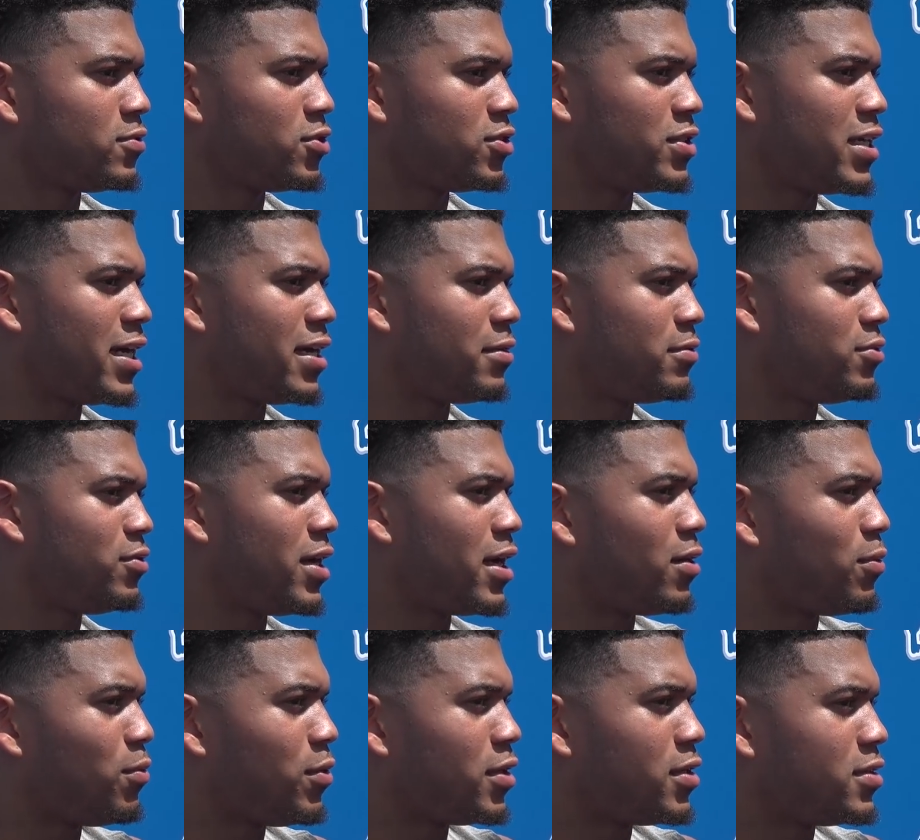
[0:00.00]
You
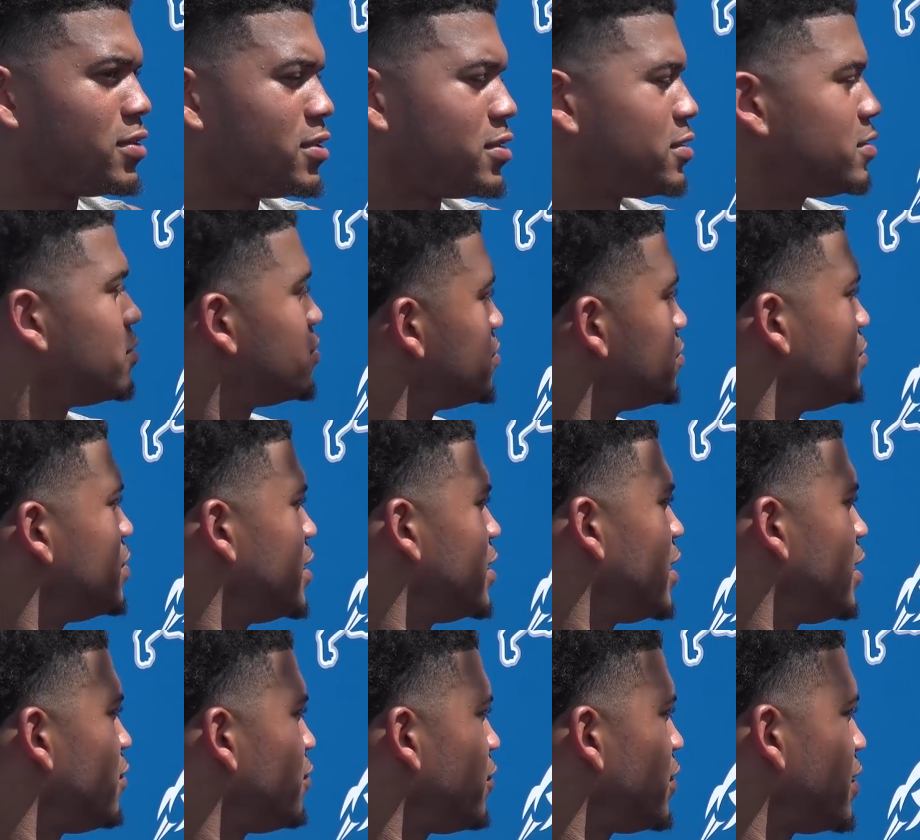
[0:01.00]
gotta want to just be in
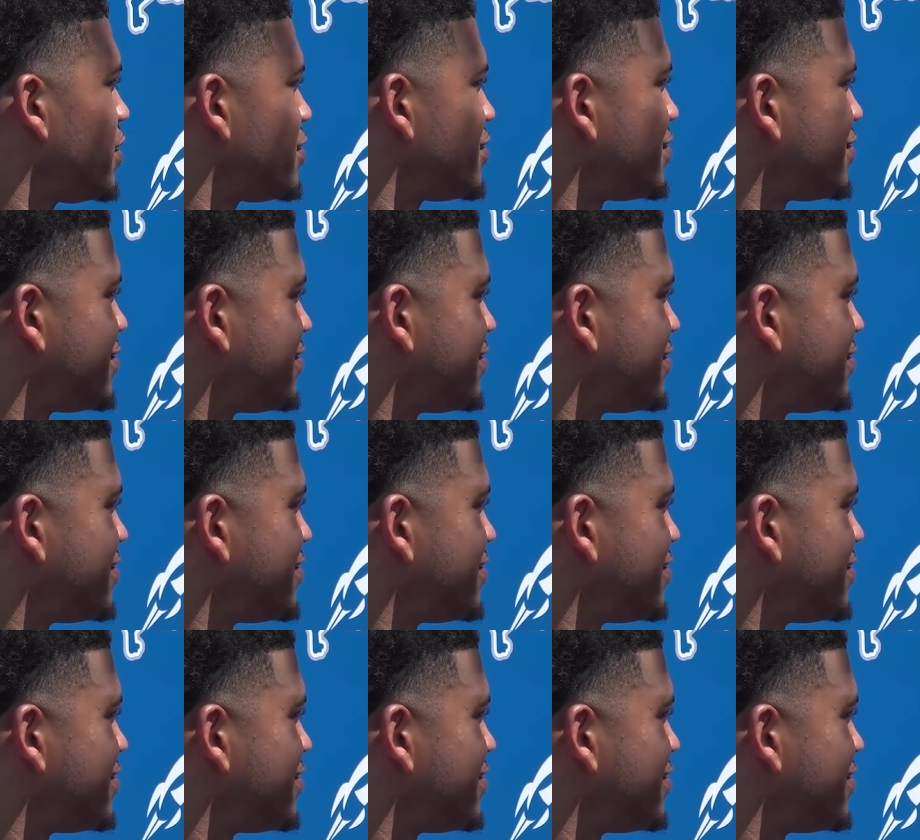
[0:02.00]
their face.